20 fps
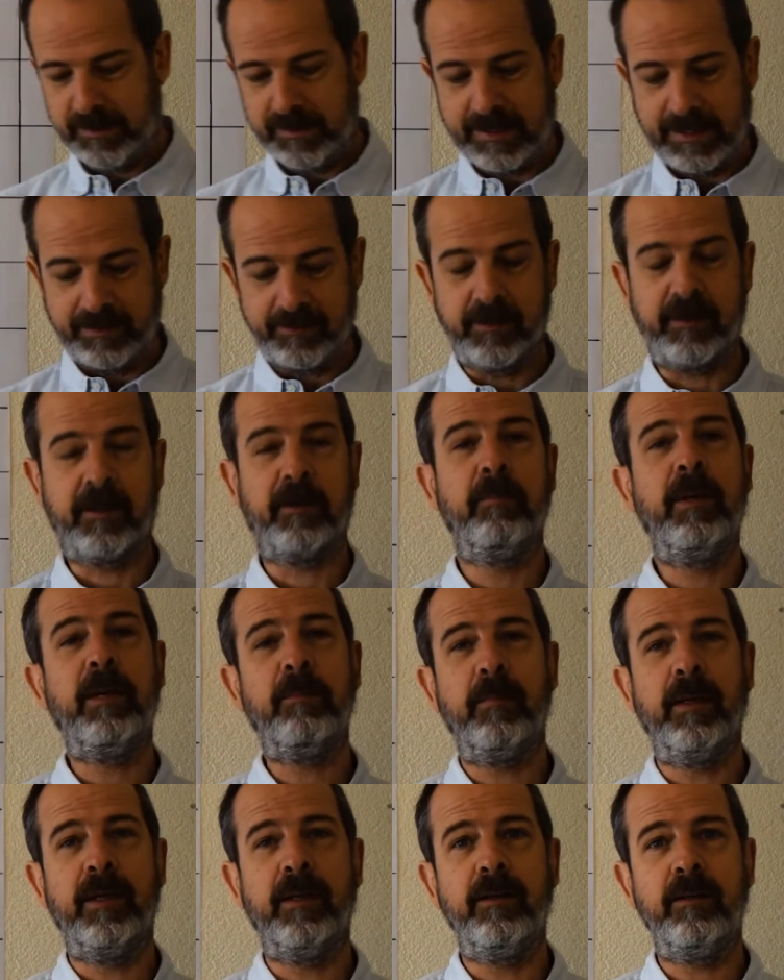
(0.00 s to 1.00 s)
To get the
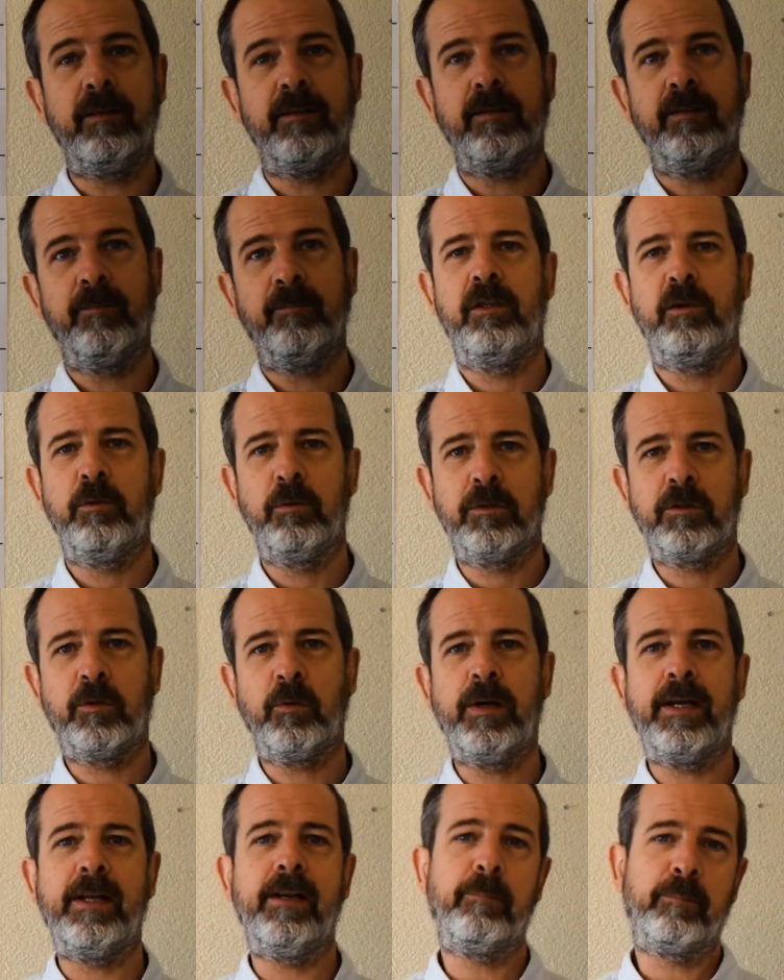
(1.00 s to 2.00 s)
commitment, you will
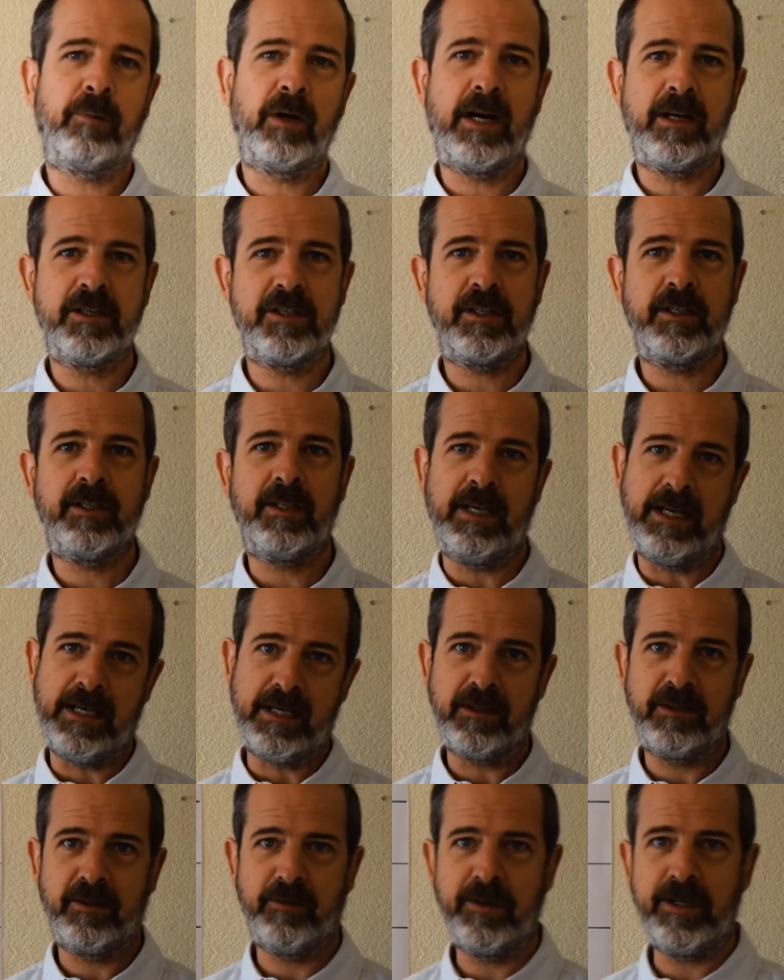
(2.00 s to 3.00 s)
create a project
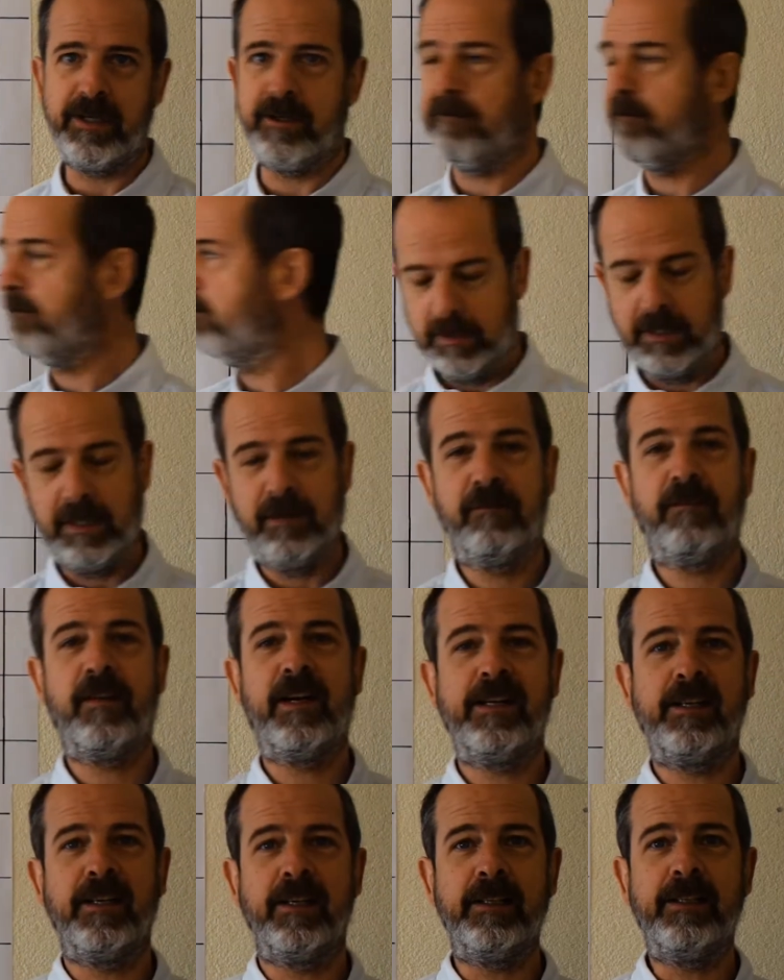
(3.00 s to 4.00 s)
A3. And
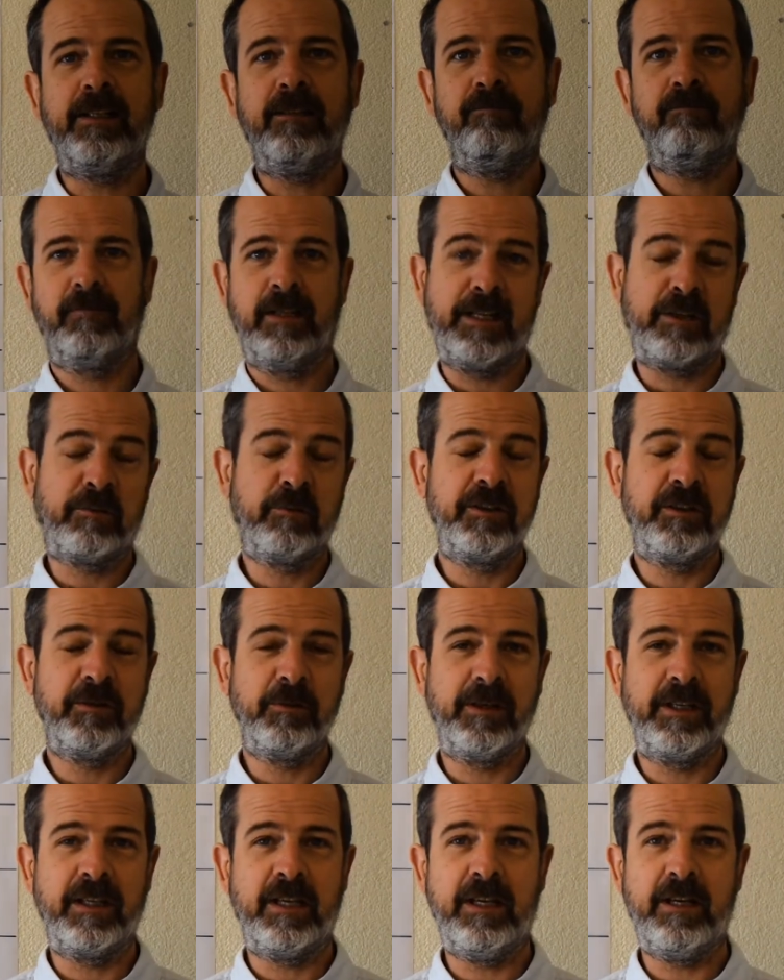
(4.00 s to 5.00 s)
finally, like we're
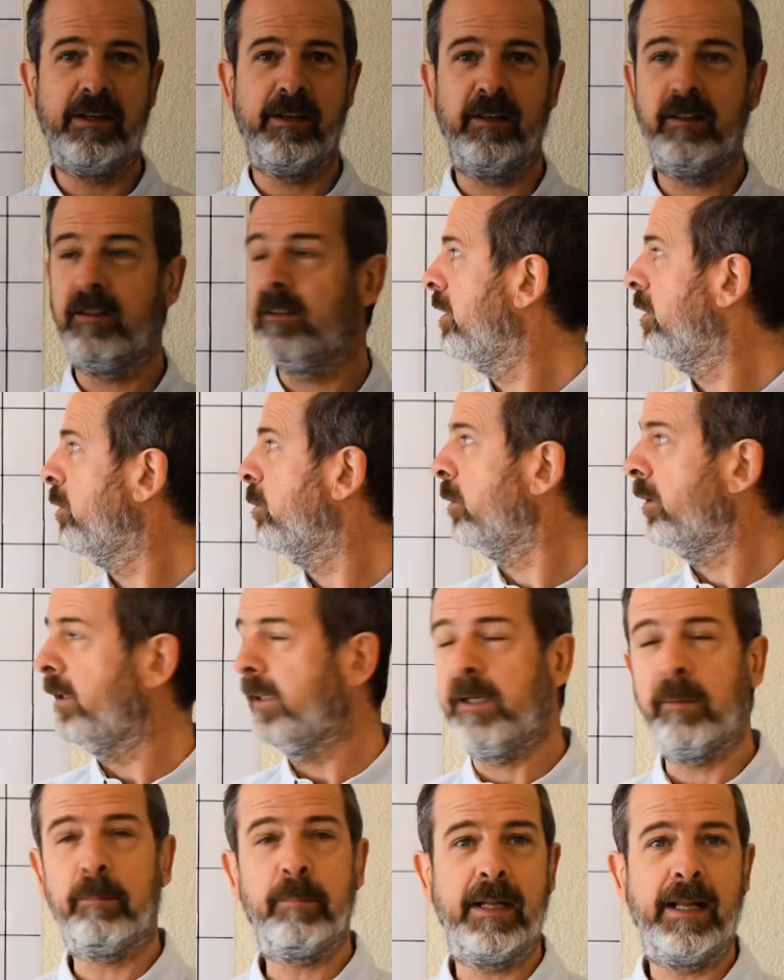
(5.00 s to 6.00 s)
doing here, you will
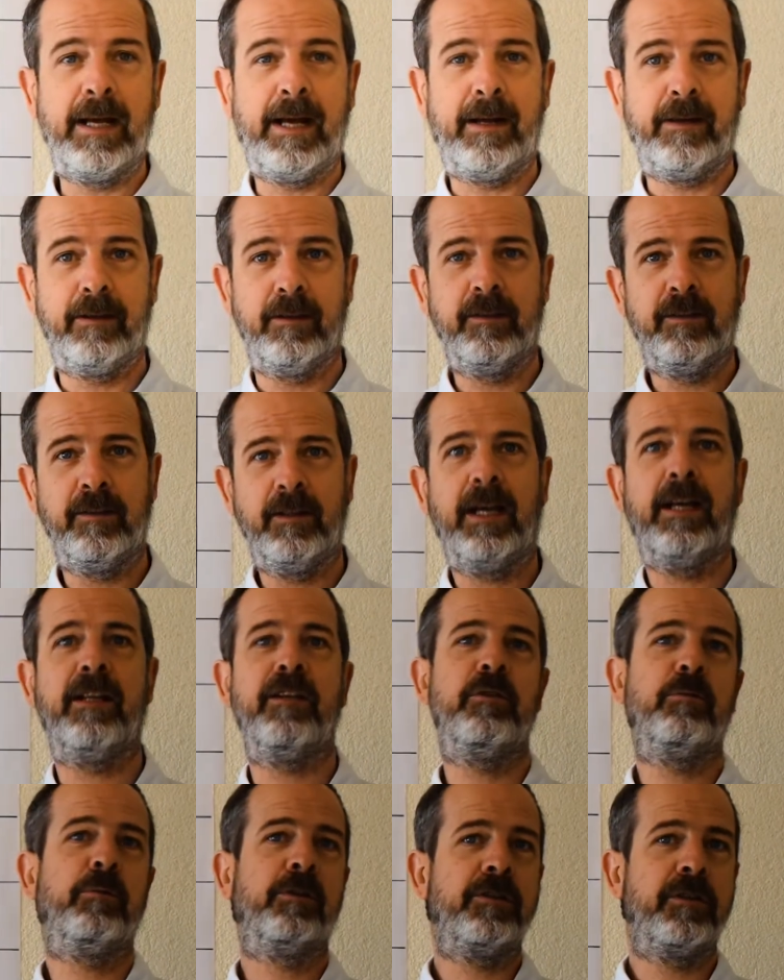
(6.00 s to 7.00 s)
need a plan and
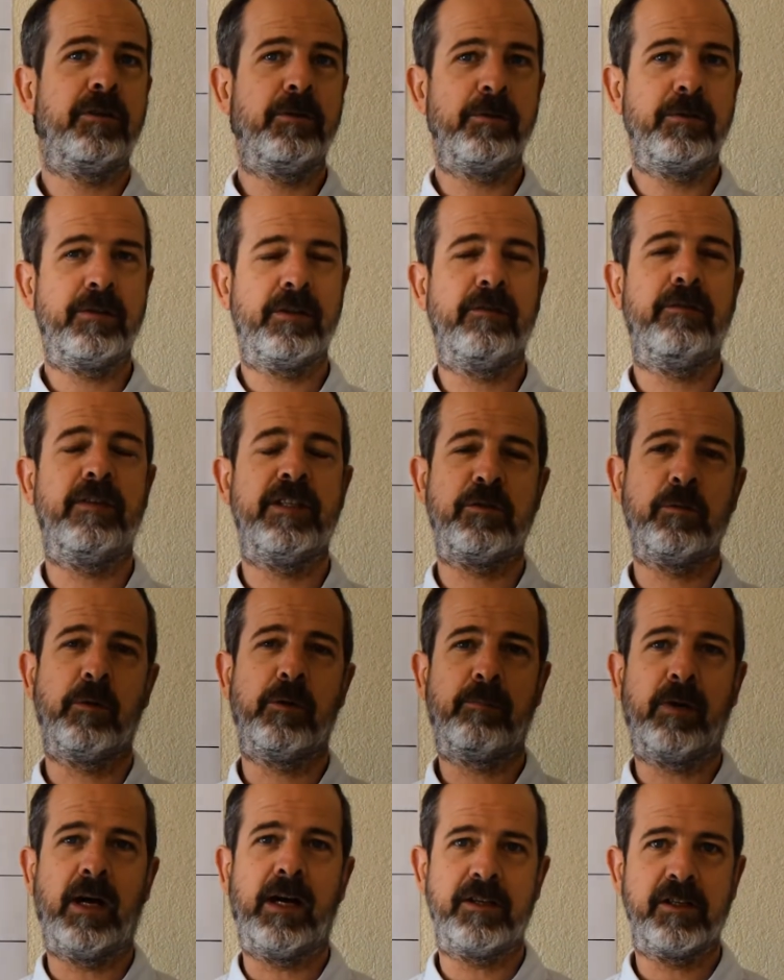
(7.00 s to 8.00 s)
you will use the visual
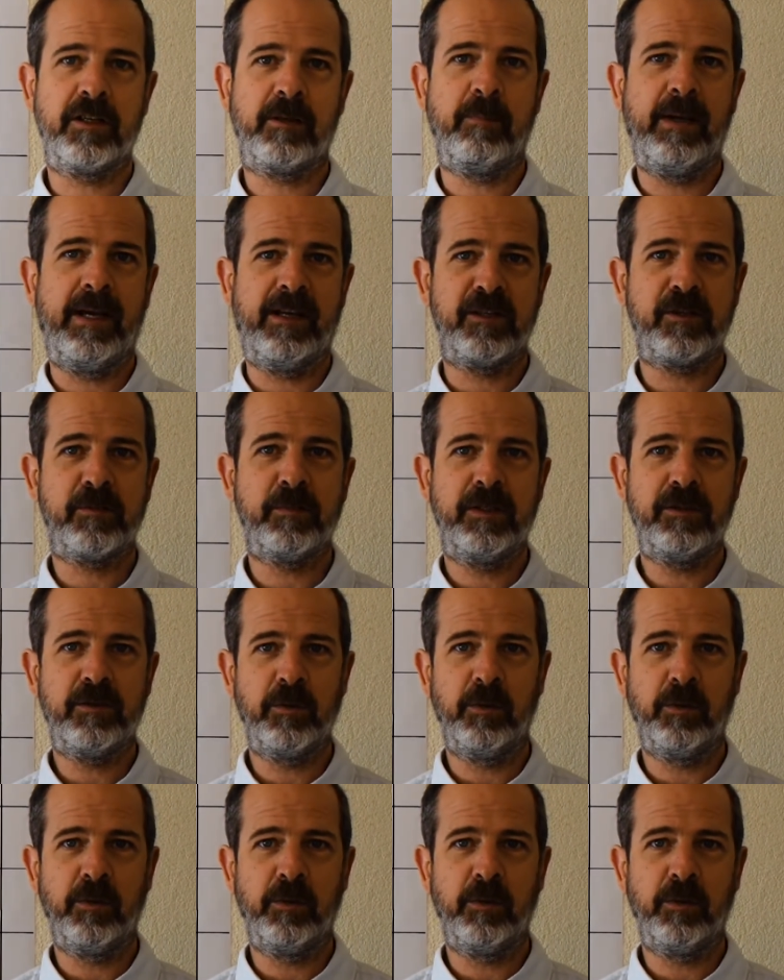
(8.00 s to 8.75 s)
project management